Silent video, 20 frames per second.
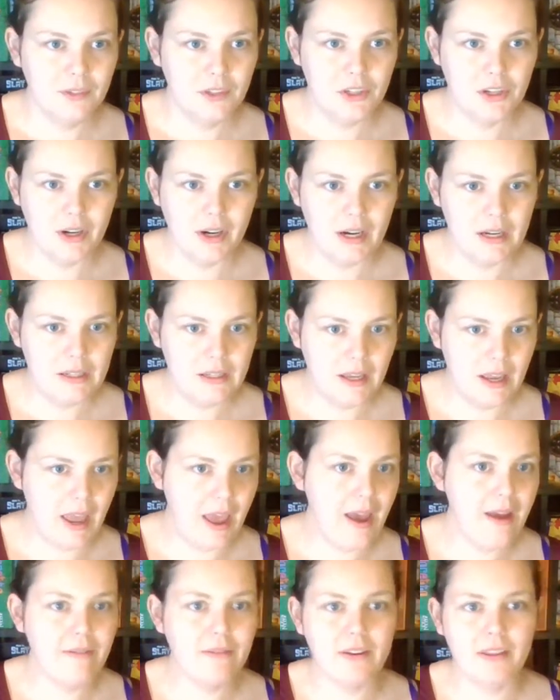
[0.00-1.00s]
you're going to see
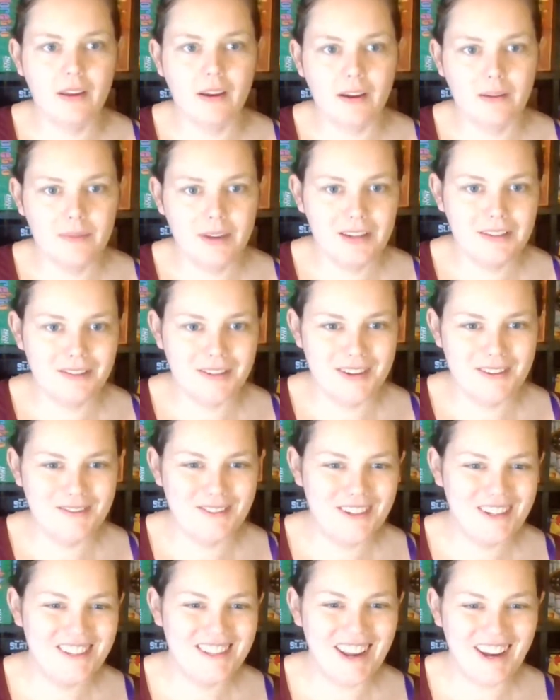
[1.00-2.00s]
everything on my screen
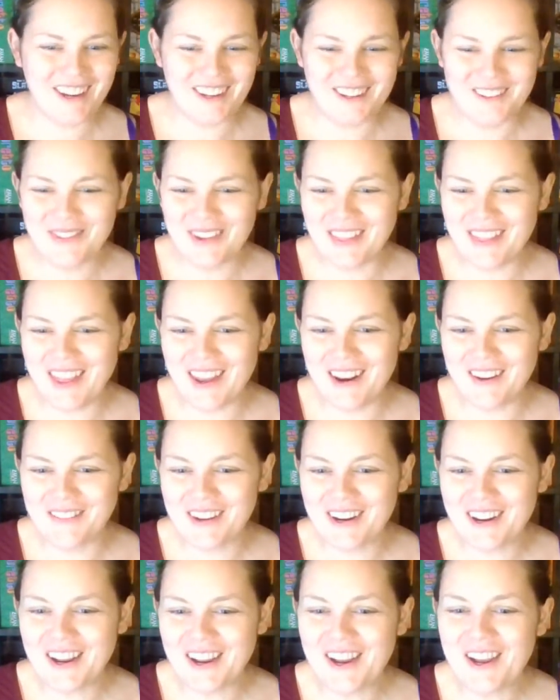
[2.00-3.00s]
for a second, but then I'm
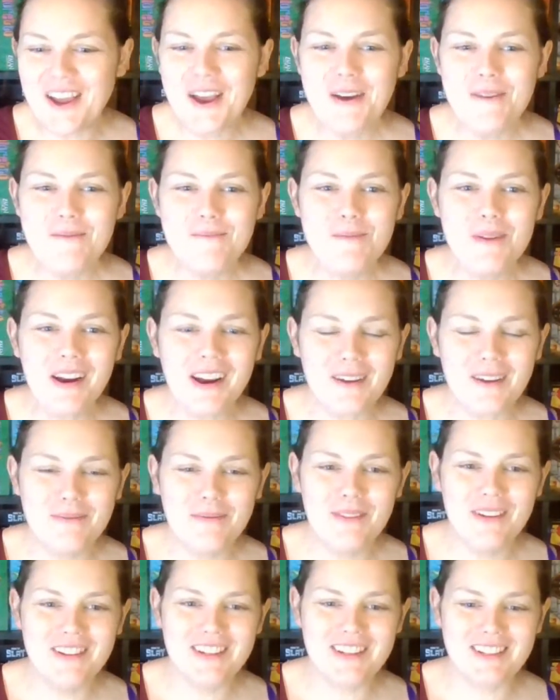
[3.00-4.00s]
going to bring up
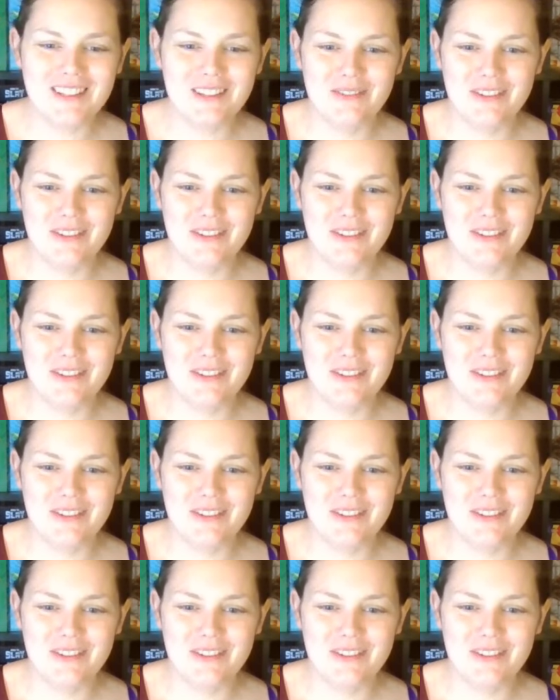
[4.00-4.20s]
just the